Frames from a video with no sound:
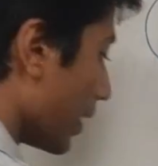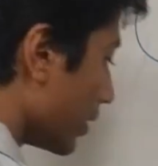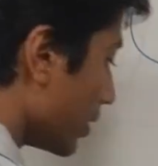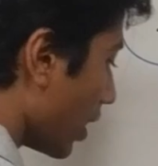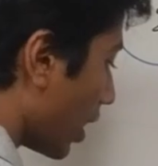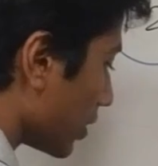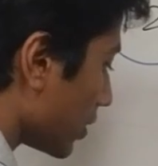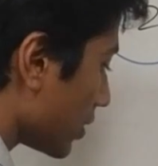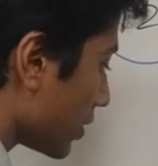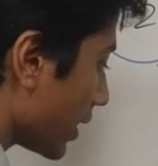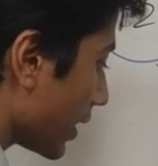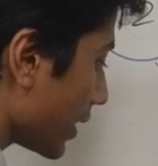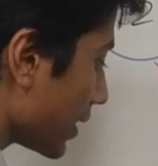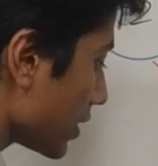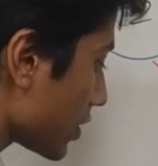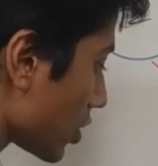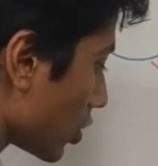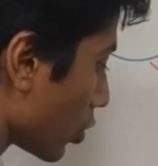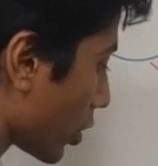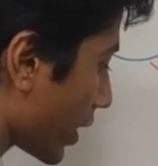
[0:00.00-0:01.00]
The other thing
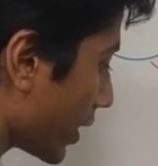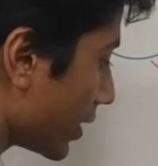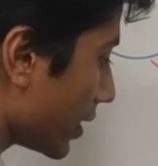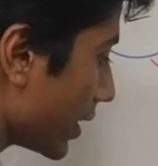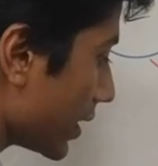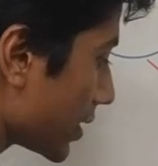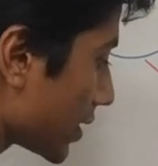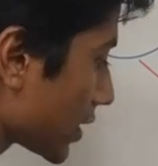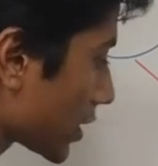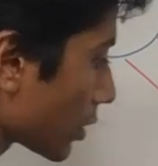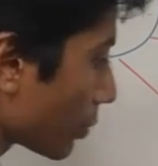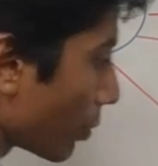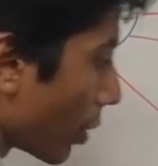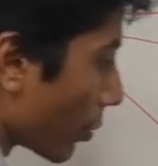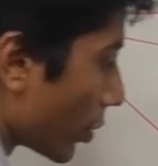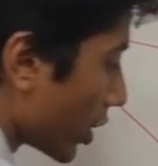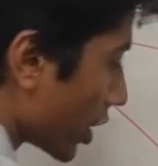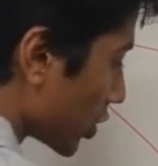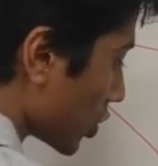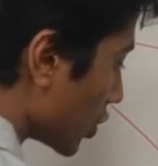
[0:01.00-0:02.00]
is, look at this
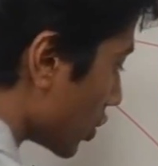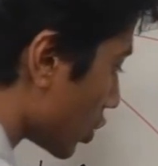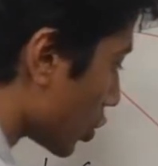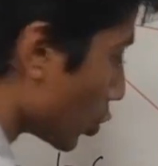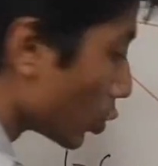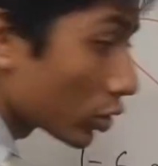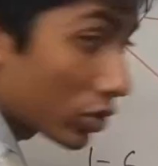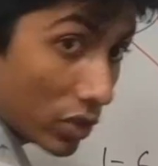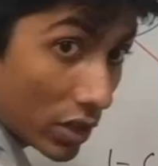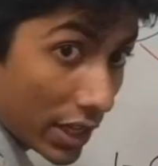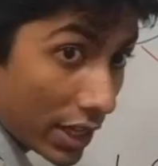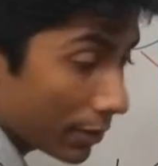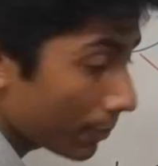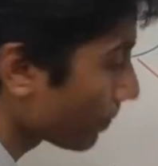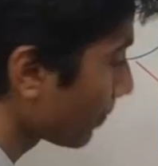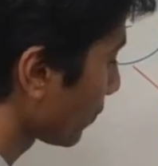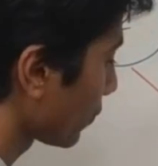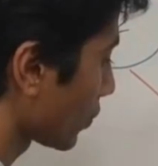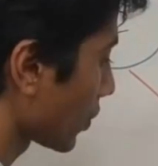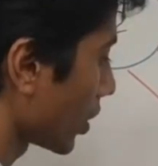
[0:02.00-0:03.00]
permutation, 2 to 3,
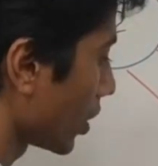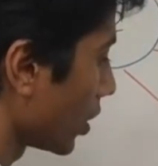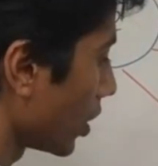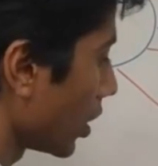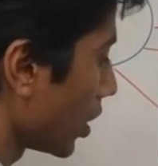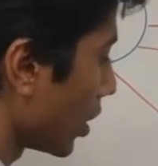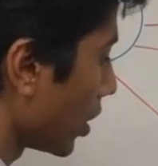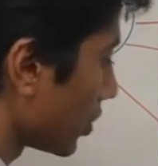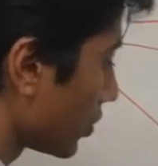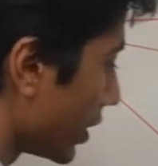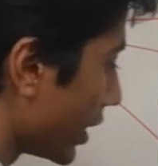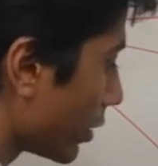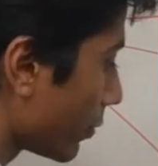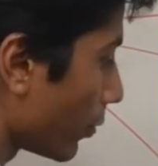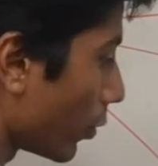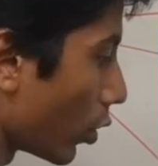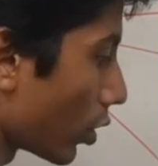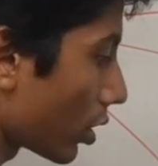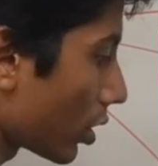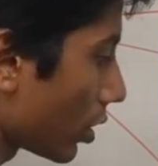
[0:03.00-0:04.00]
3 to
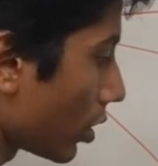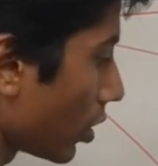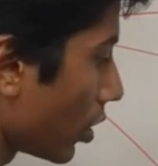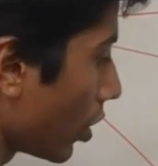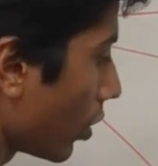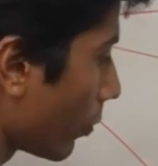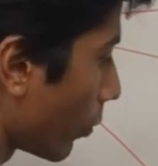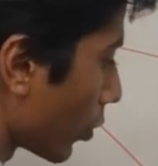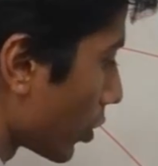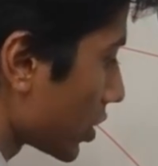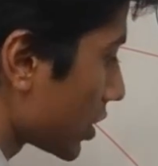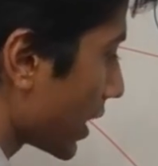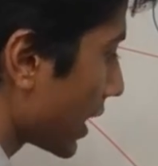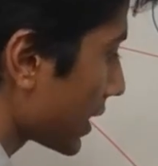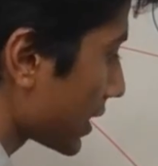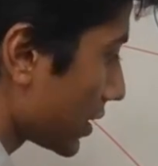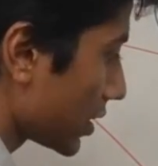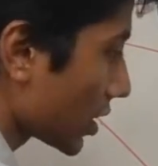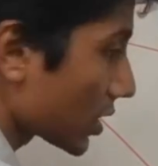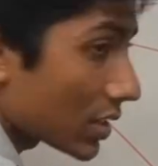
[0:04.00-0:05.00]
4, 4 to
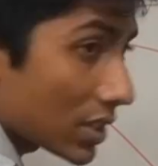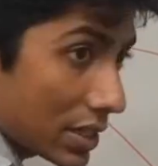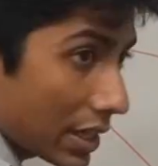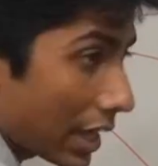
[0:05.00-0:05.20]
6, just the